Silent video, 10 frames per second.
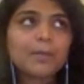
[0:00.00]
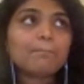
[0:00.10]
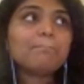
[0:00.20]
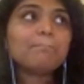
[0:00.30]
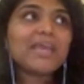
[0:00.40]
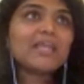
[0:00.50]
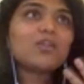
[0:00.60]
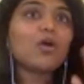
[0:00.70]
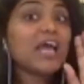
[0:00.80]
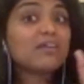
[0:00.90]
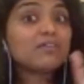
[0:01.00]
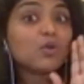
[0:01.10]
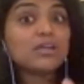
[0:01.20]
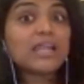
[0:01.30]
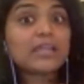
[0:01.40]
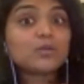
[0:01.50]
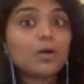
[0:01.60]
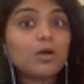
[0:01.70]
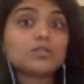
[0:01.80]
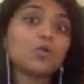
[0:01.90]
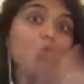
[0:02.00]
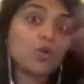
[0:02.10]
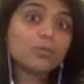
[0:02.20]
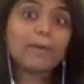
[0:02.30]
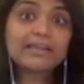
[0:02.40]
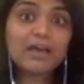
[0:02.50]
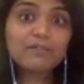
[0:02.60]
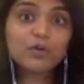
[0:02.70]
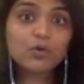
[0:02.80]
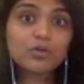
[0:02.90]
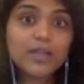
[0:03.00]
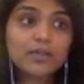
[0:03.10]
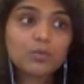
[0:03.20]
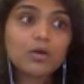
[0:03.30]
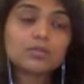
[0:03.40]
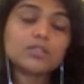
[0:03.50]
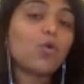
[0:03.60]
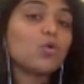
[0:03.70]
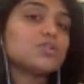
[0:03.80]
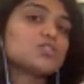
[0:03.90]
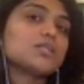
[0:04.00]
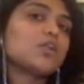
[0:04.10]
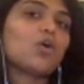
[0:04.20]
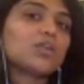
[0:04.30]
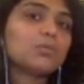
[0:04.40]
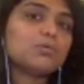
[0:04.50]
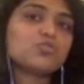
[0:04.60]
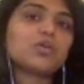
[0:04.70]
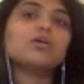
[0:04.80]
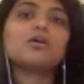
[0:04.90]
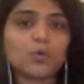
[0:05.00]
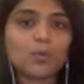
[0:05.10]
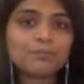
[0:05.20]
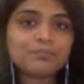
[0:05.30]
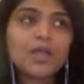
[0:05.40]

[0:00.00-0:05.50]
may not have a good network, the court might have a good network, the court is still not able to hear you.